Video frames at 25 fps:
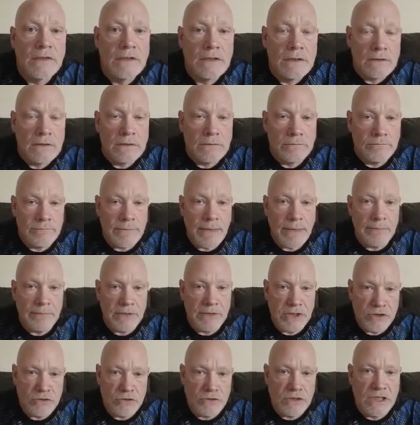Remember, you
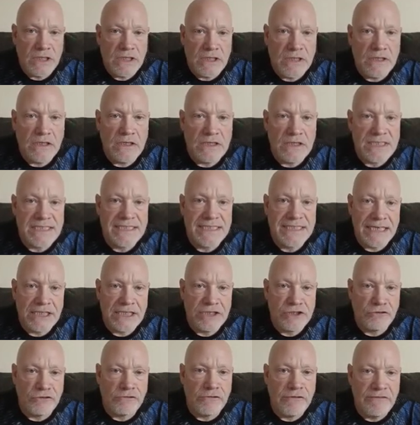can set your
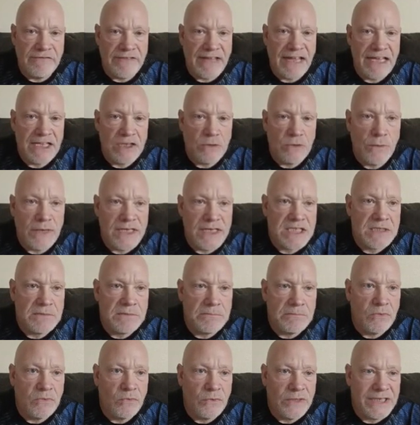evaluation
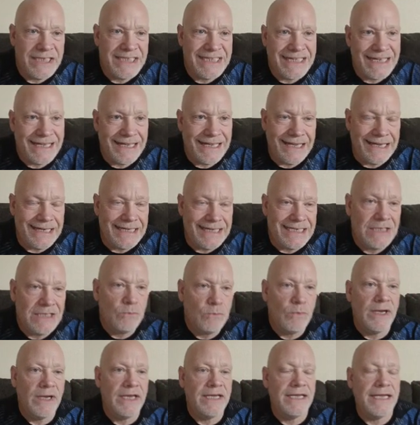point
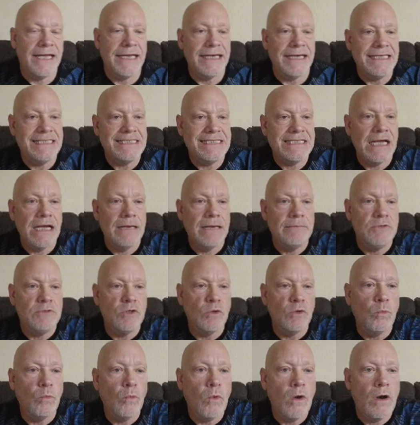anytime you
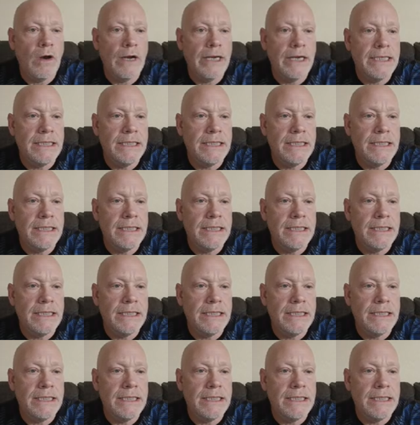want.